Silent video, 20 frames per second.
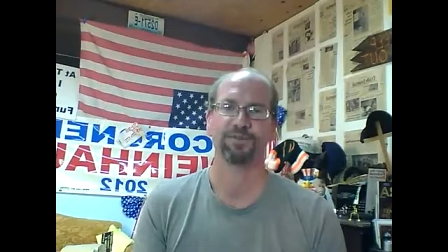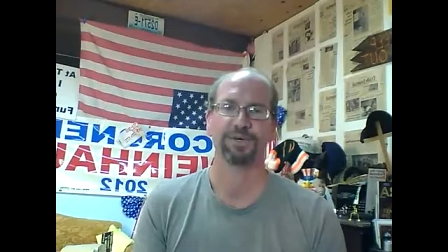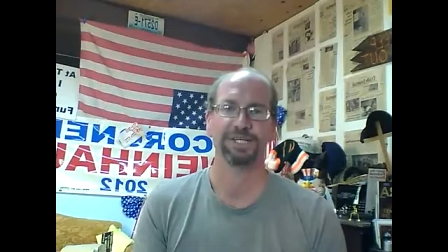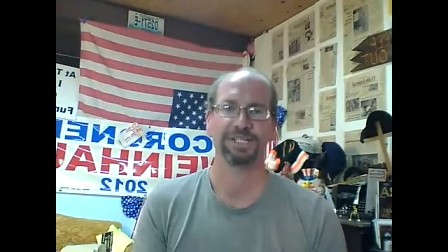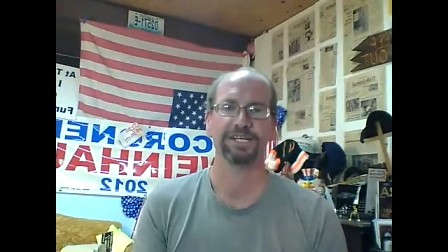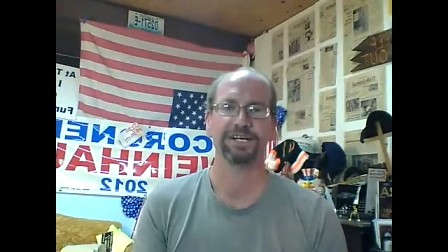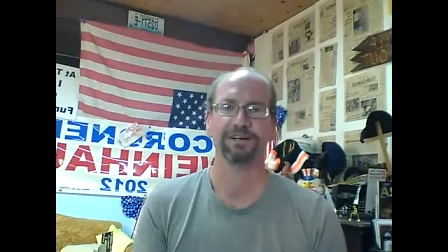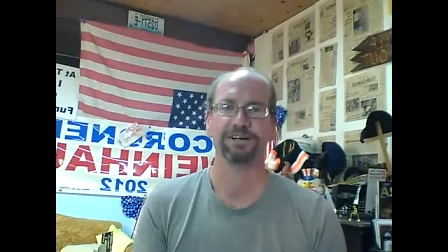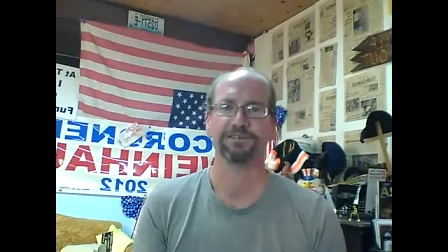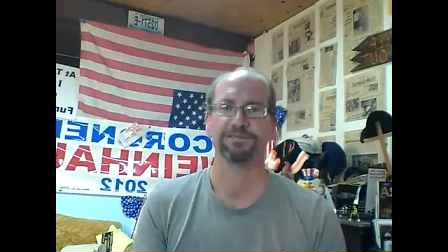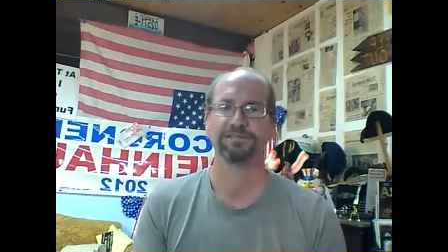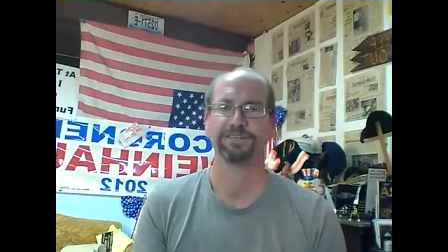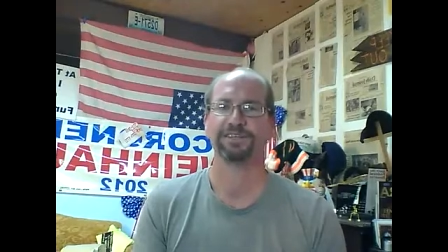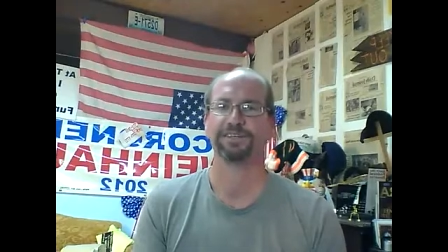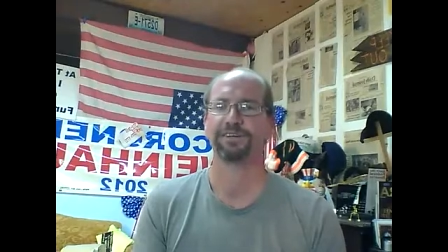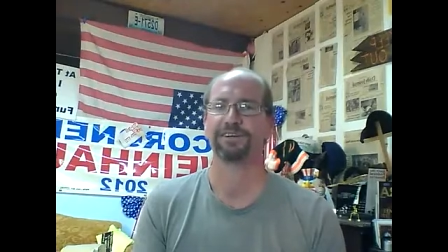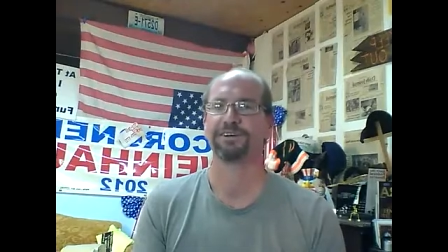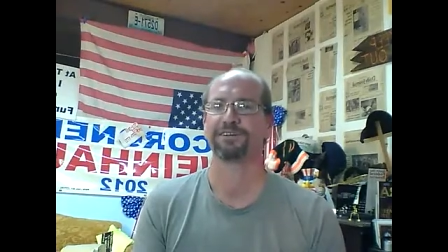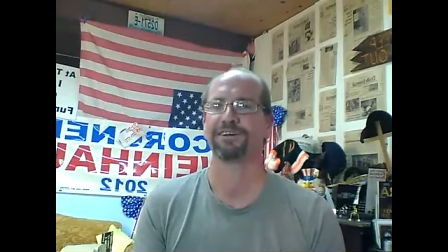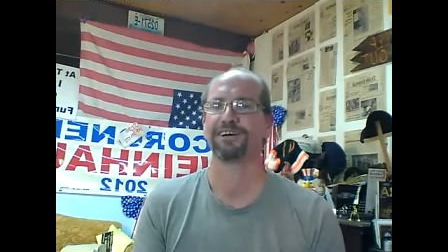We dare defend
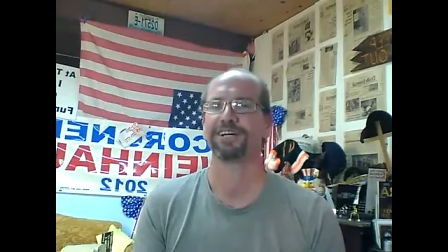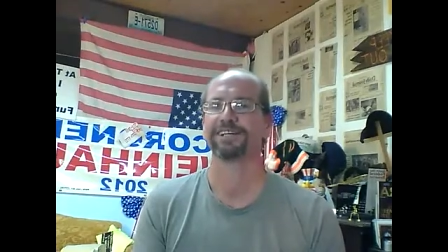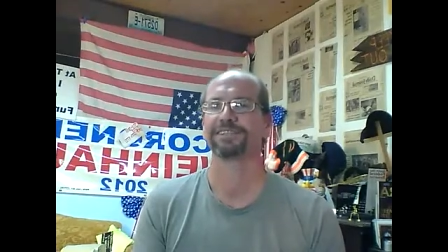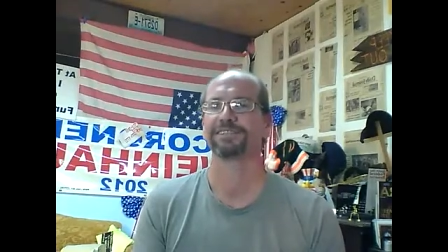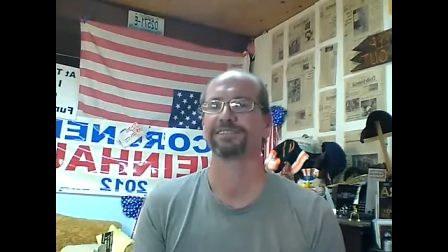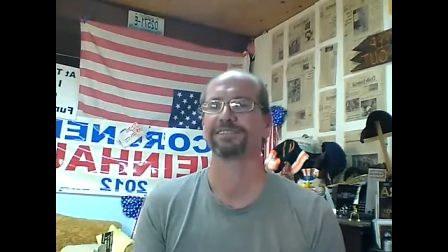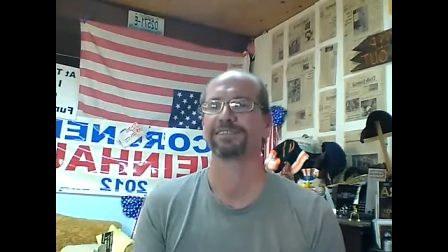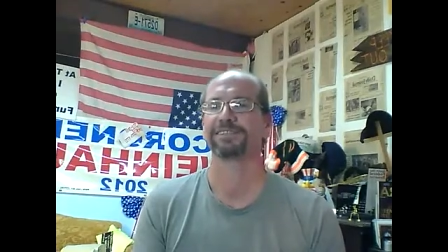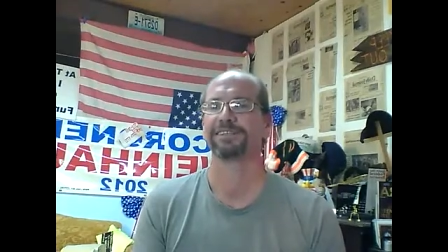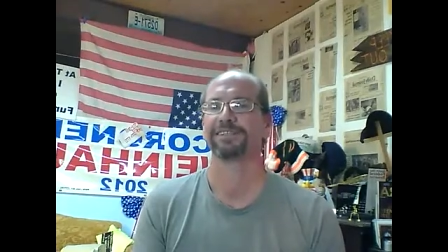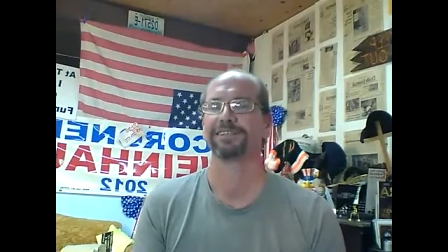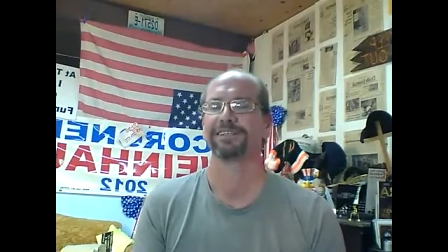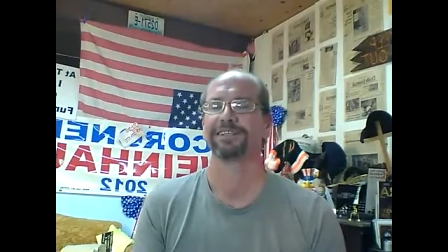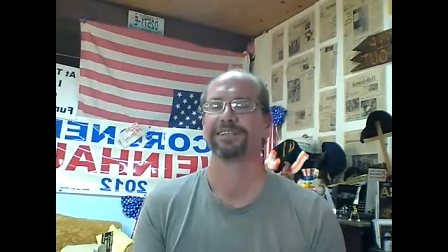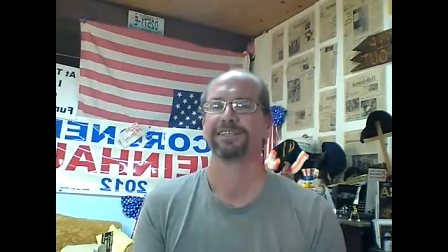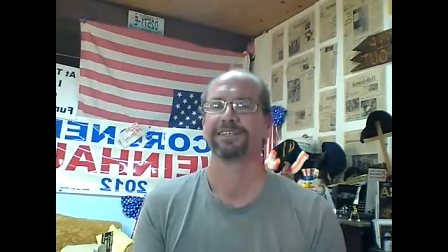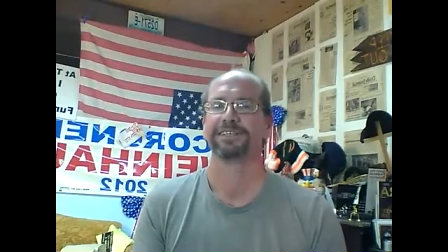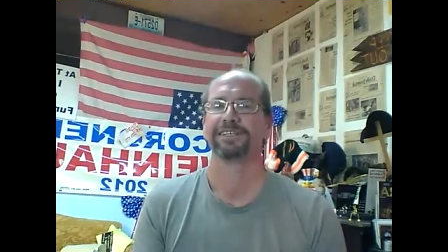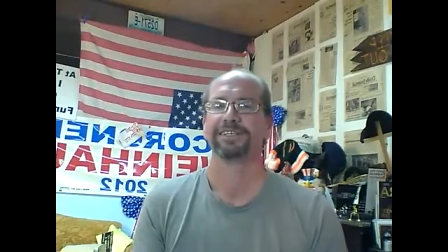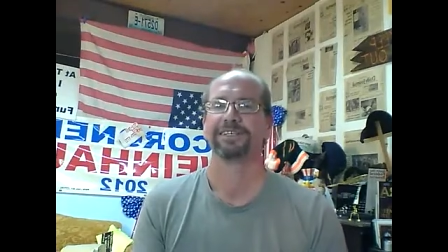our rights.
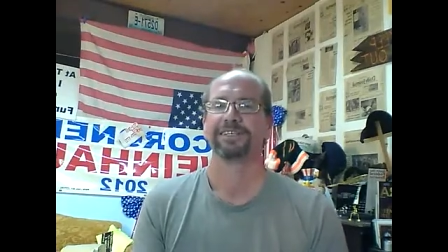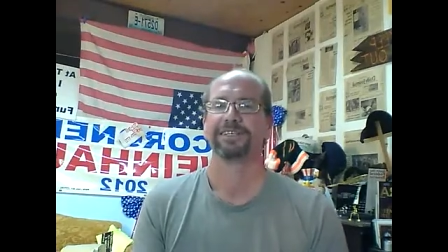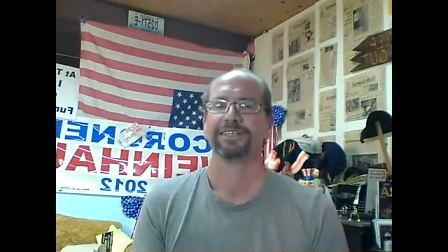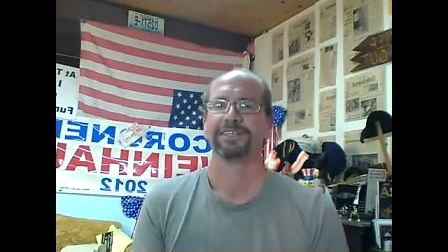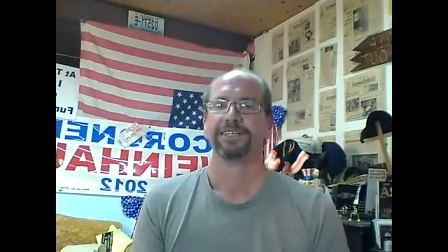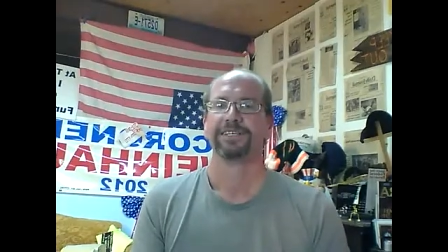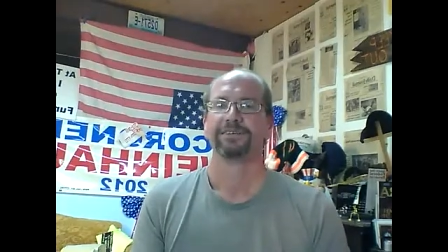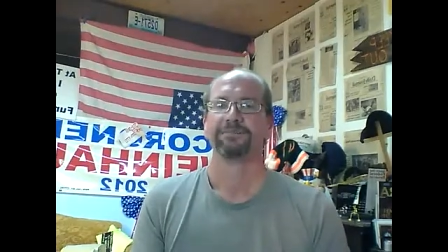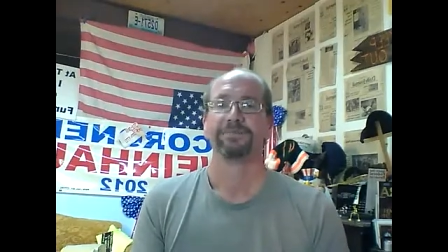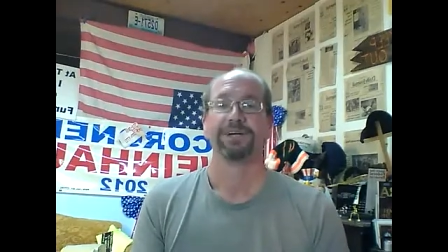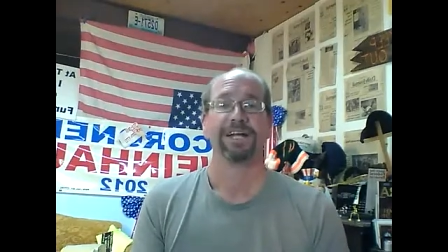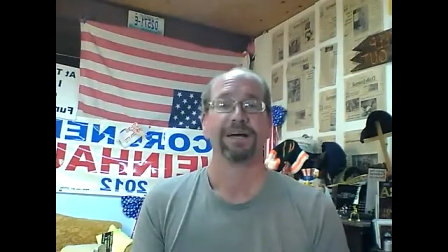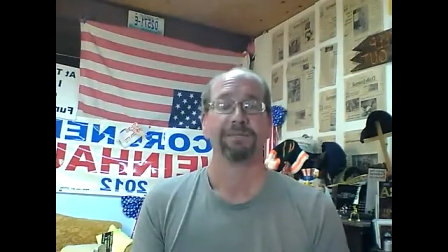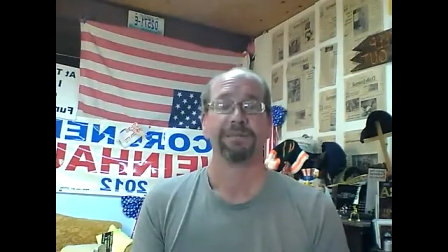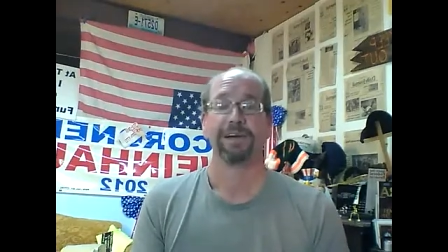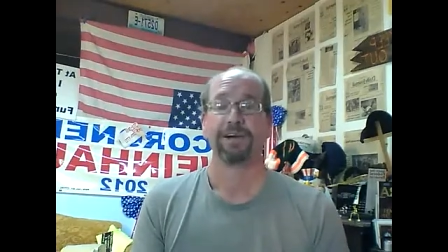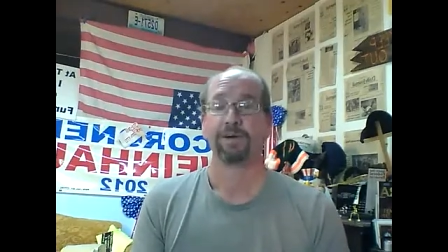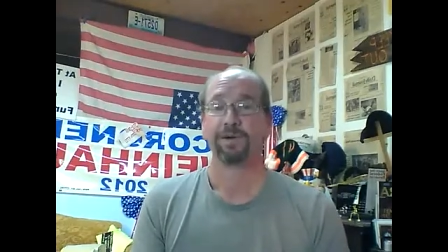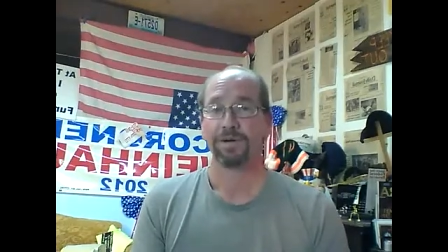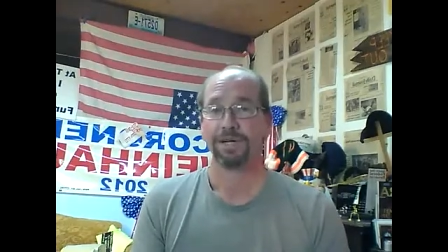But I'm
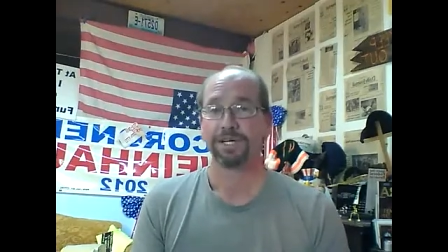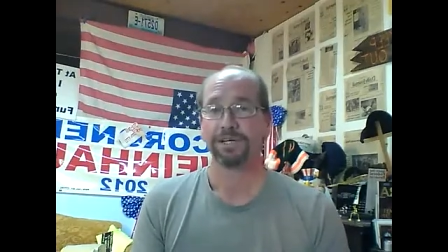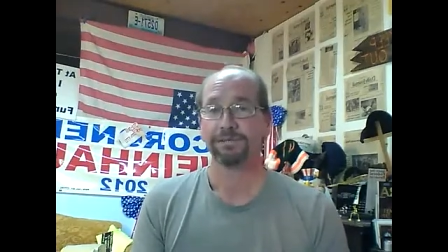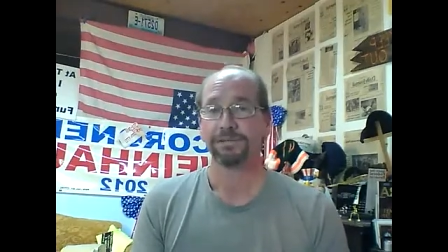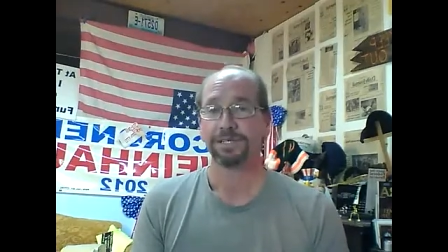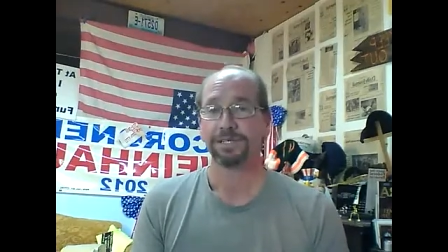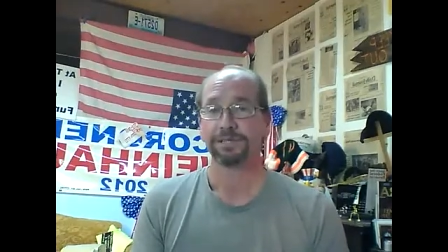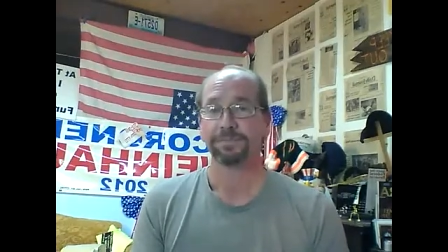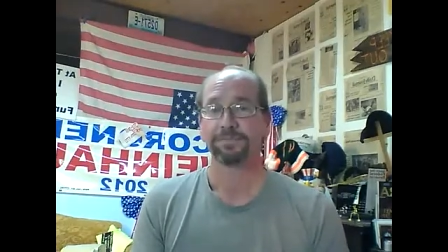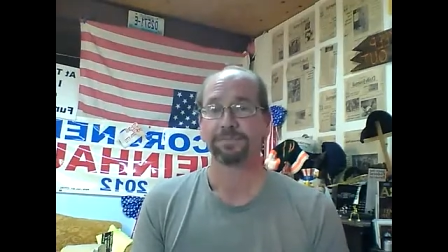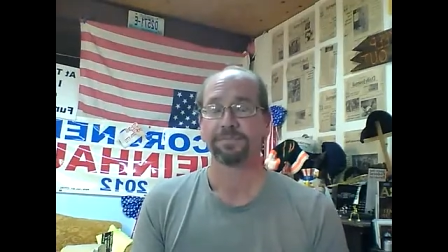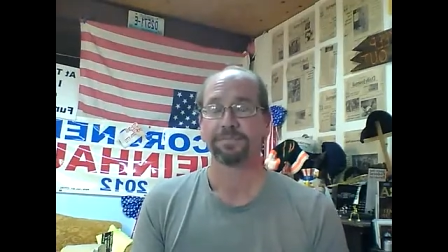not going anywhere.